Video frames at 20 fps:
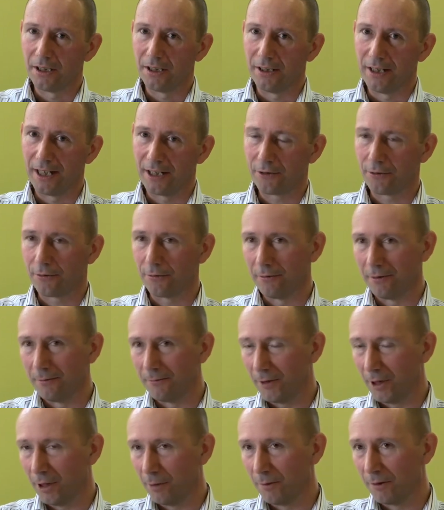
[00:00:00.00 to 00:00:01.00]
Natural
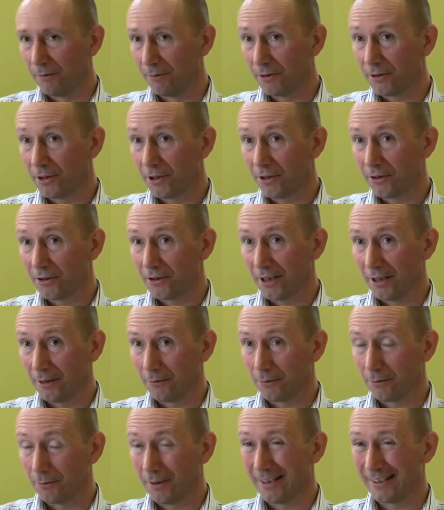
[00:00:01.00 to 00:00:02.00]
Environment Research
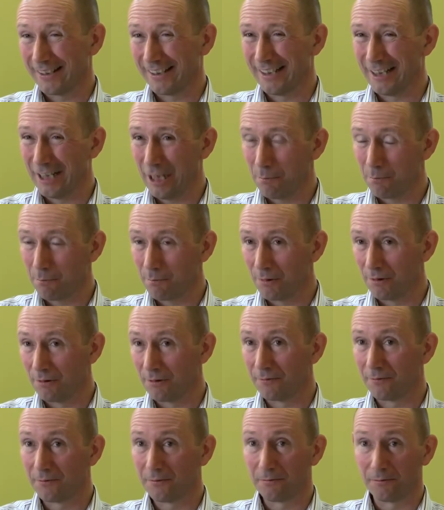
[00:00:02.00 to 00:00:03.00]
Council has a number
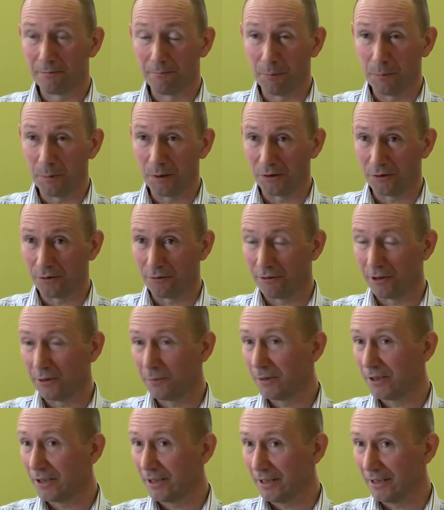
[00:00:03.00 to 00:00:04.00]
of repositories,
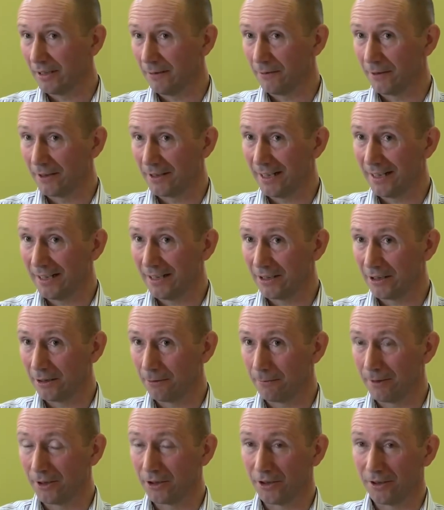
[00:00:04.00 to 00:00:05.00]
particularly for data,
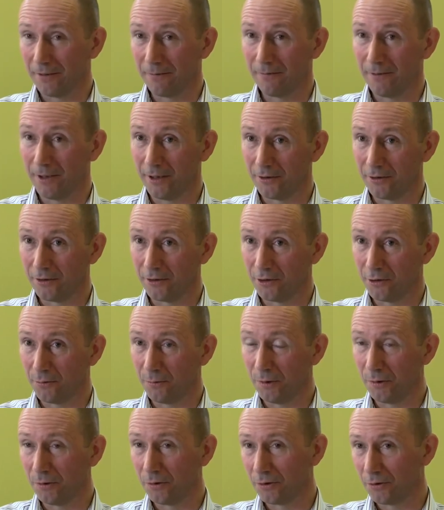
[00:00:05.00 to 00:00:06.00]
which it funds and
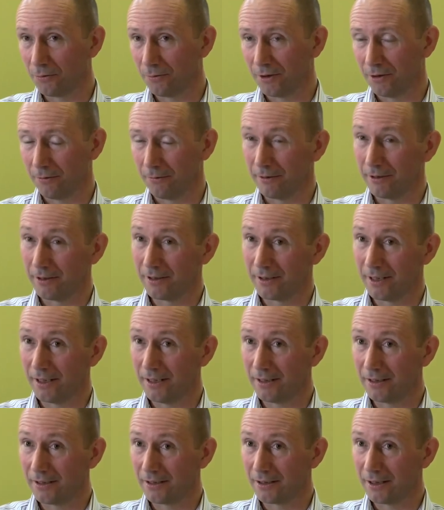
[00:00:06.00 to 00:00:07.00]
supports, which are its
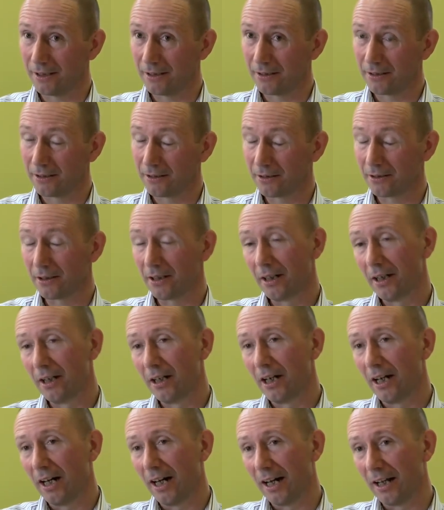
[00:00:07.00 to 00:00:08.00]
data centres,
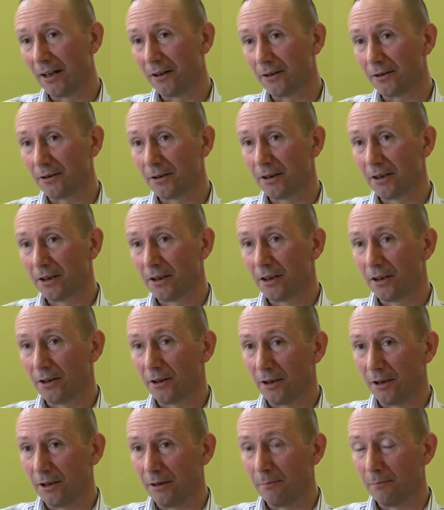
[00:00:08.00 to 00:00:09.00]
and
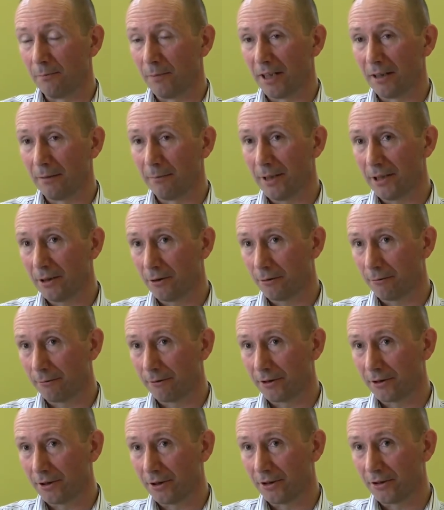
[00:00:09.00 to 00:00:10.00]
the Medical
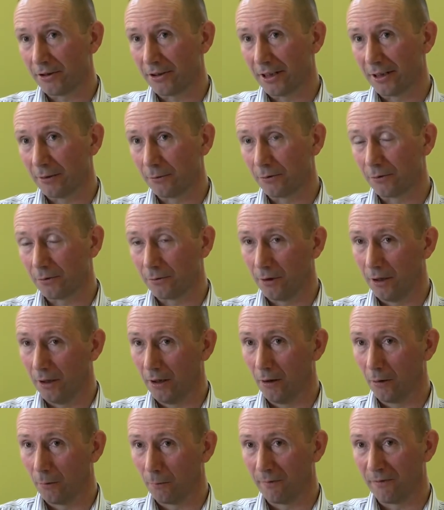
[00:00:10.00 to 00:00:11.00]
Research Council,
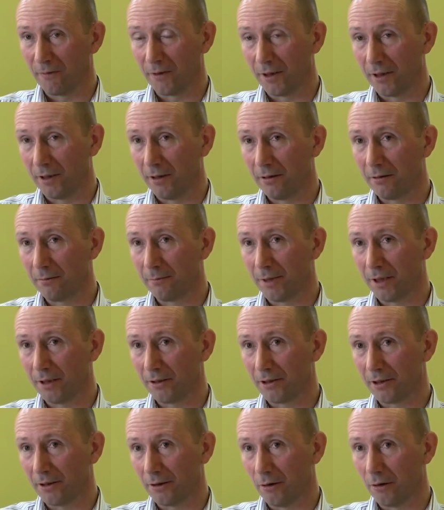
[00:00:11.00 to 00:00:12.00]
along with the
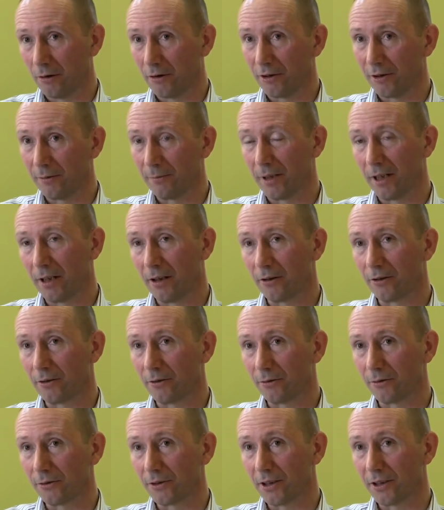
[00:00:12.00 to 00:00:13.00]
Biotechnology and
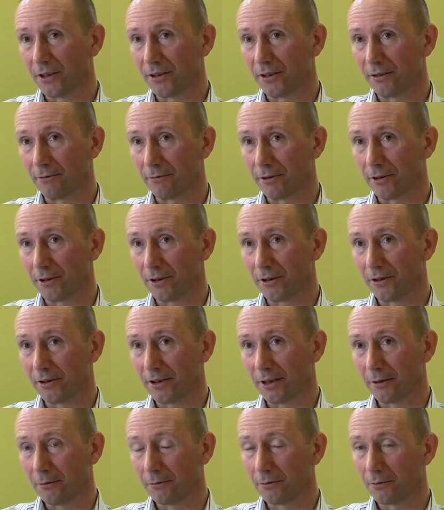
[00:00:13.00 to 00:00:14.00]
Biological Sciences Research
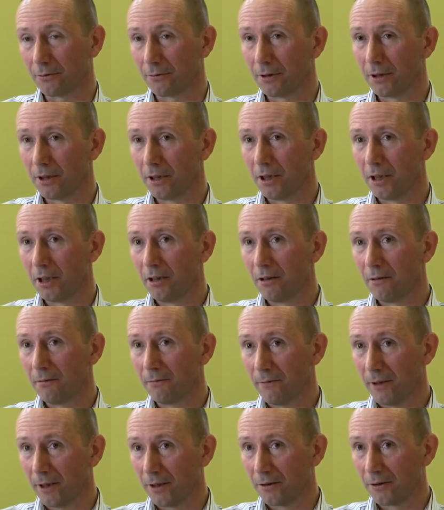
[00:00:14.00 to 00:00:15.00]
Council,
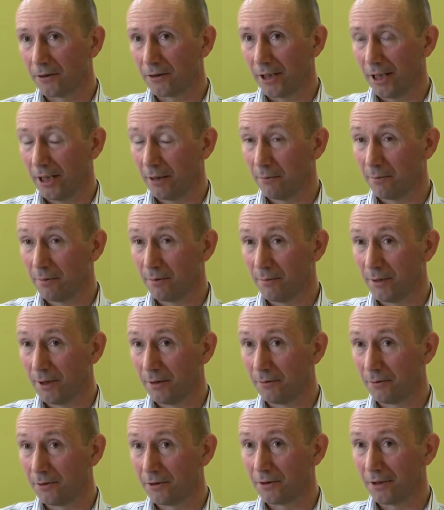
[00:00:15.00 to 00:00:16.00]
funds and
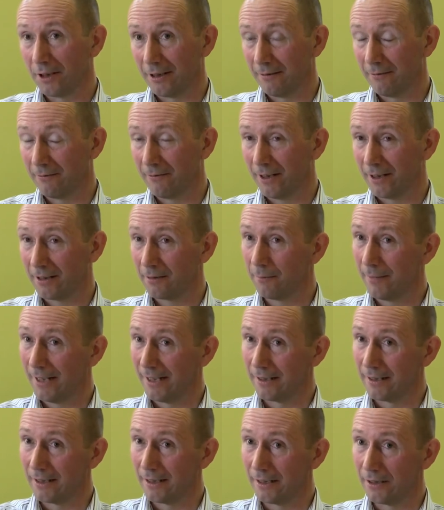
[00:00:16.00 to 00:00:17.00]
promotes, and in fact
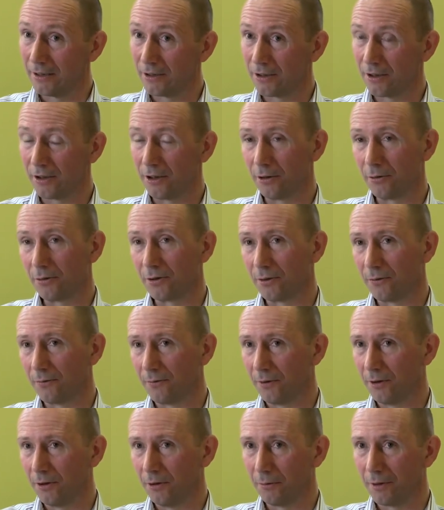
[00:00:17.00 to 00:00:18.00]
mandates, the use of
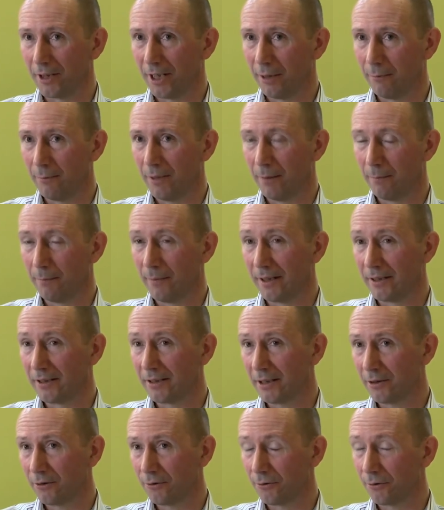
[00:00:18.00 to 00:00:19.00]
UK PubMed
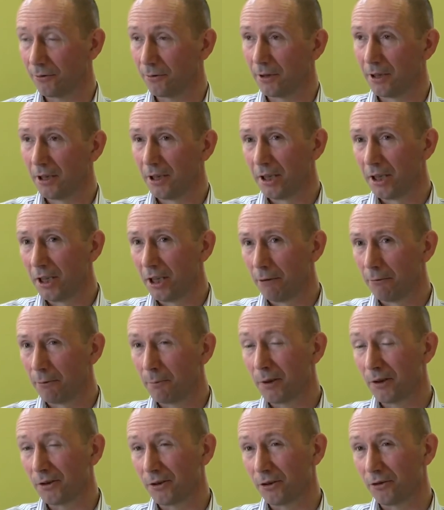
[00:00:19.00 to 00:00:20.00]
Central, a
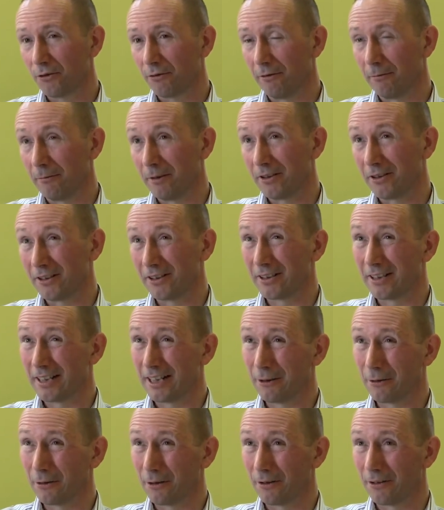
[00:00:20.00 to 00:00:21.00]
repository which has
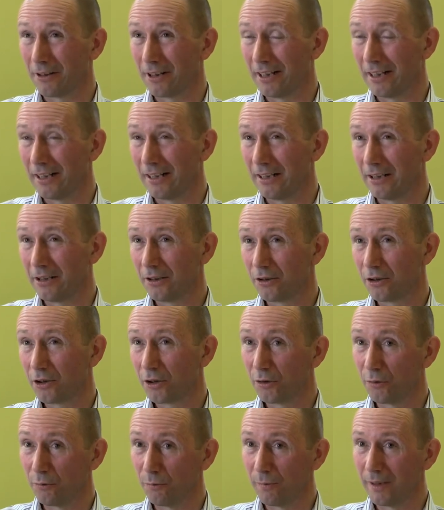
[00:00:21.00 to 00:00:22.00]
now got nearly
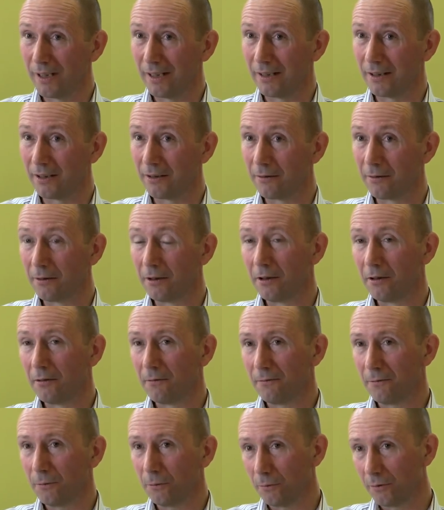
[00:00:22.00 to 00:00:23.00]
2 million
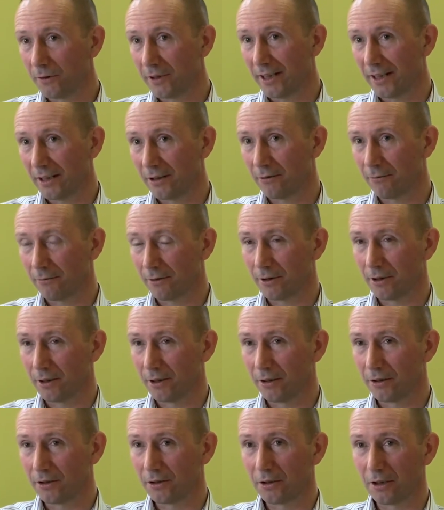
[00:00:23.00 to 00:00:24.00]
full-text
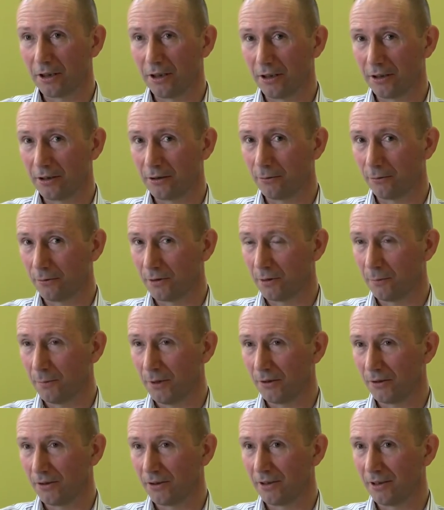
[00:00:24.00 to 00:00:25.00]
research articles
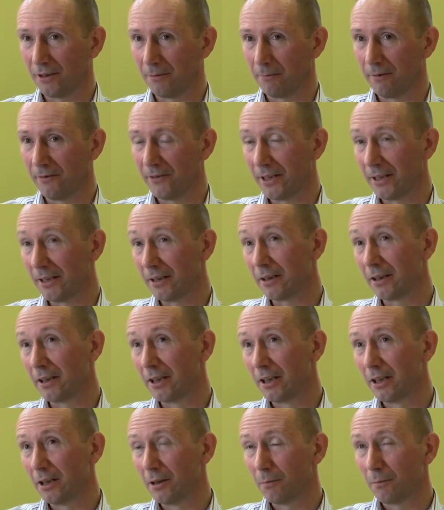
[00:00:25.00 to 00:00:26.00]
deposited within it,
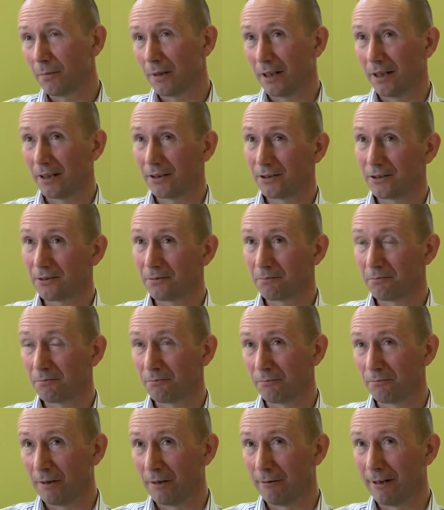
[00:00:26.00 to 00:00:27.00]
plus
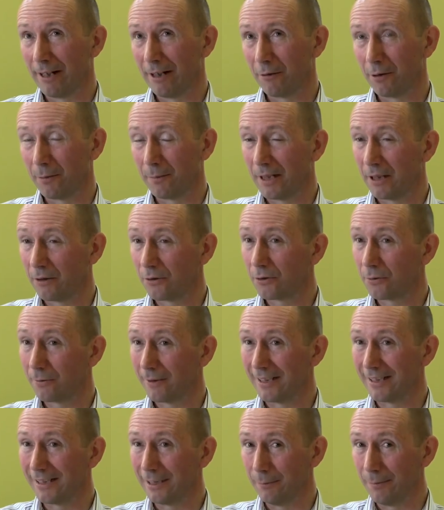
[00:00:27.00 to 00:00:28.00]
around about
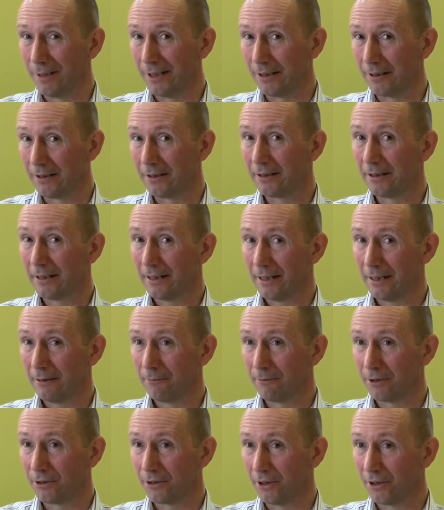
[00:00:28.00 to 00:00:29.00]
20 million
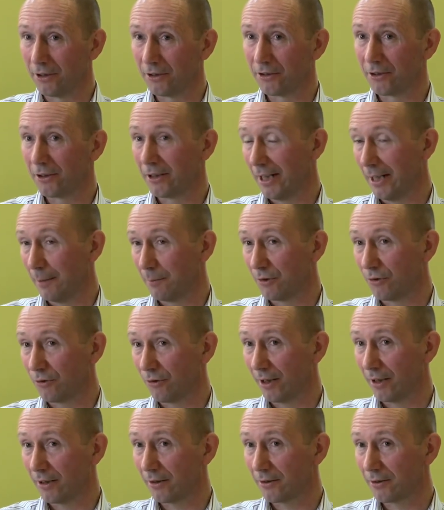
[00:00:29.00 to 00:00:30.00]
research
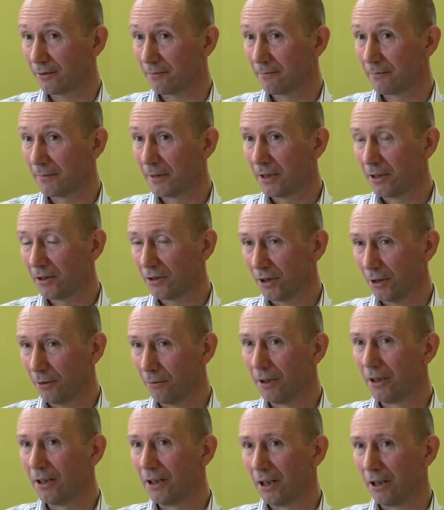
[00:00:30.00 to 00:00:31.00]
abstracts.
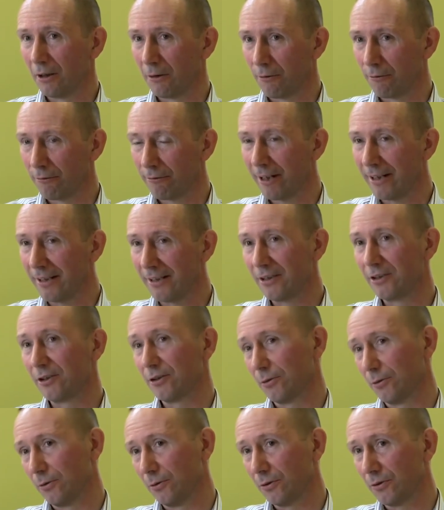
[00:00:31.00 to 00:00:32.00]
So a great
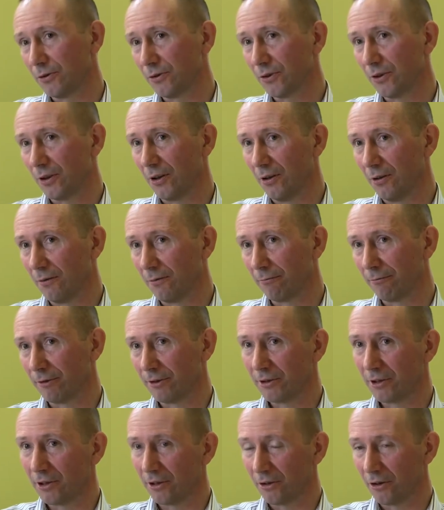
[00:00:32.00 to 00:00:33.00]
source of
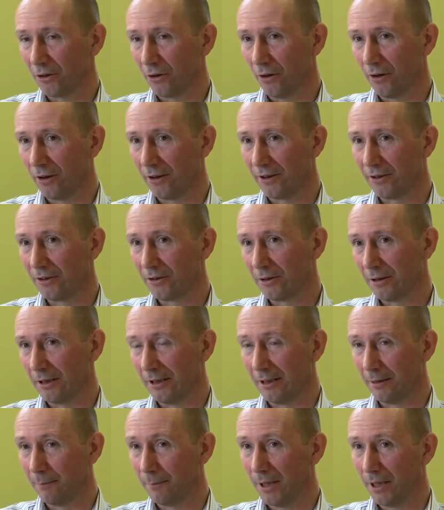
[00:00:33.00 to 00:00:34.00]
research knowledge
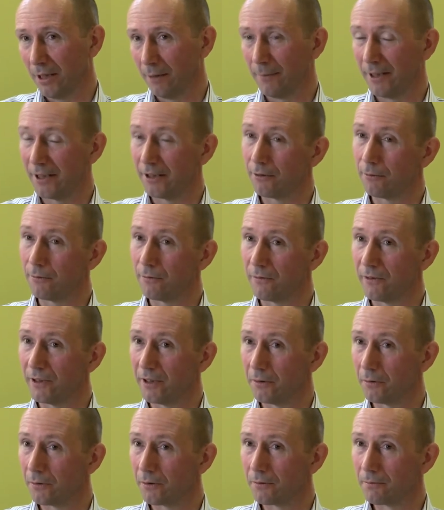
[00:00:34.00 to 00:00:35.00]
in the biomedical
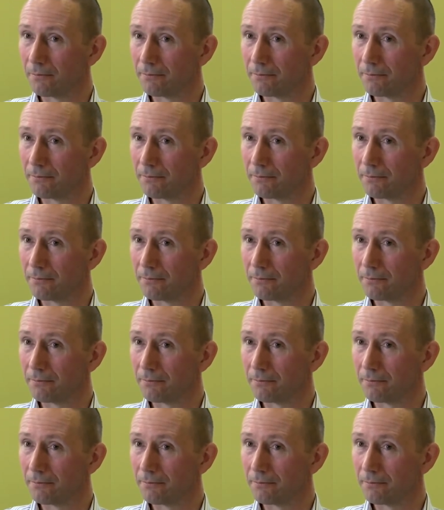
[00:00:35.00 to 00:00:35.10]
field.